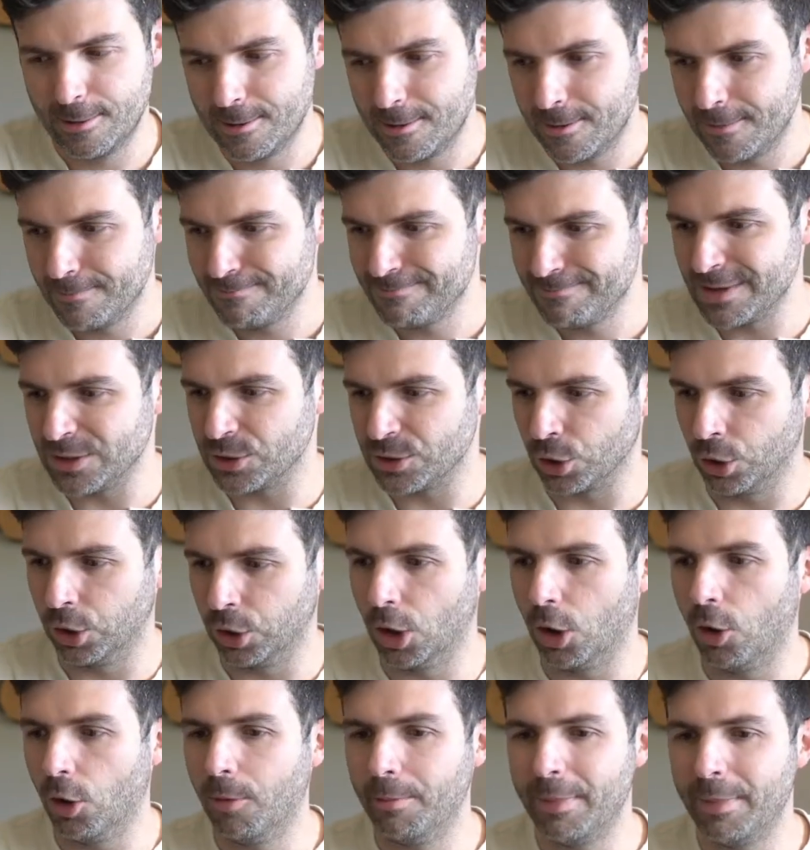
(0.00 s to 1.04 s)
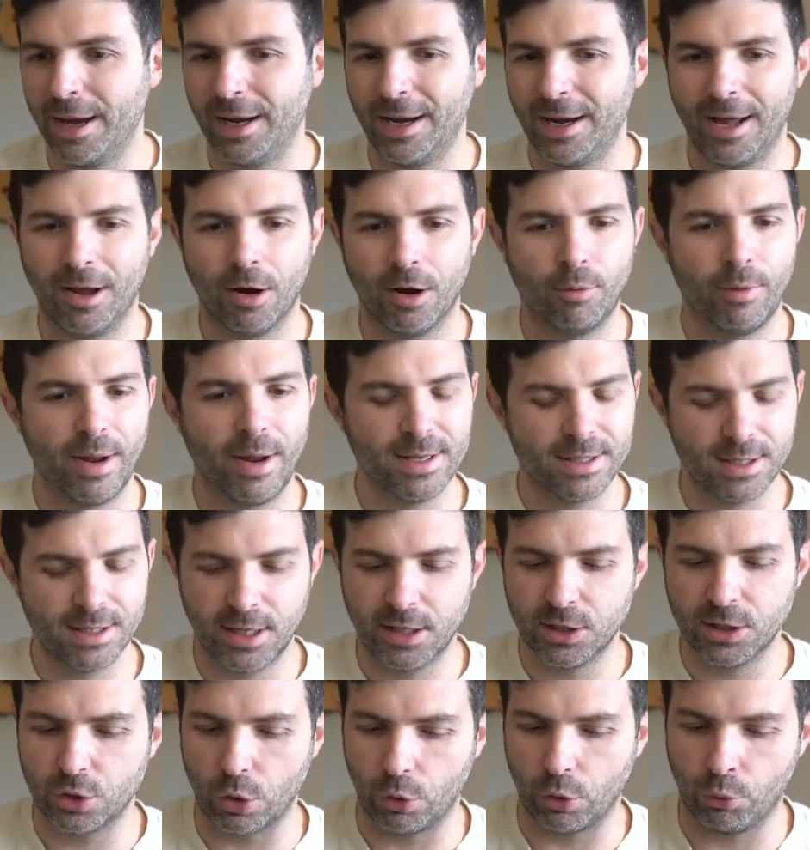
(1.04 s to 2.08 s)
This low main air
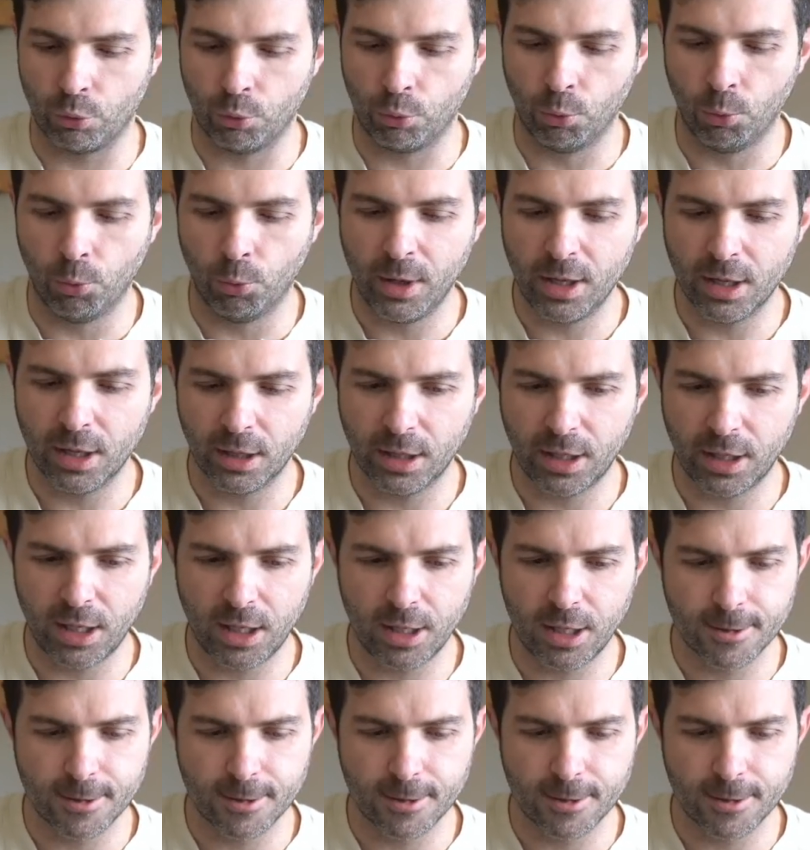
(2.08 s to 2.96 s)
resonance, really,